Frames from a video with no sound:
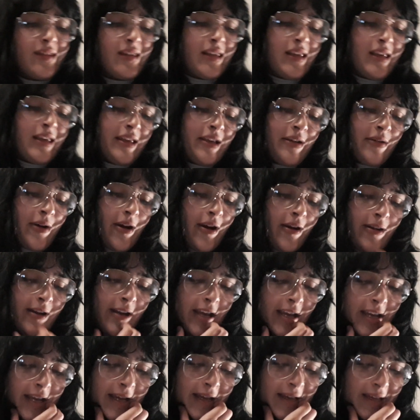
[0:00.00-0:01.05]
here are
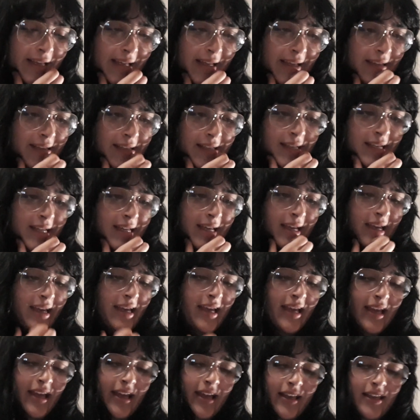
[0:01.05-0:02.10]
they.
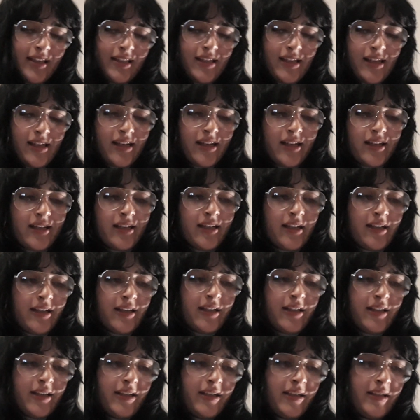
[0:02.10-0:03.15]
And,
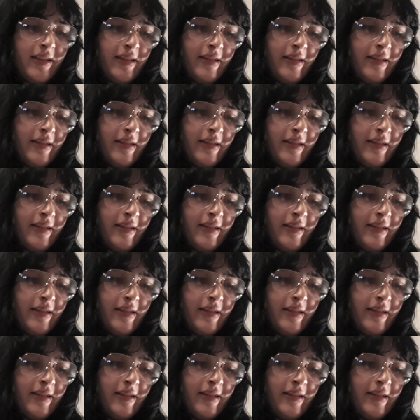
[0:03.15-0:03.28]
yeah.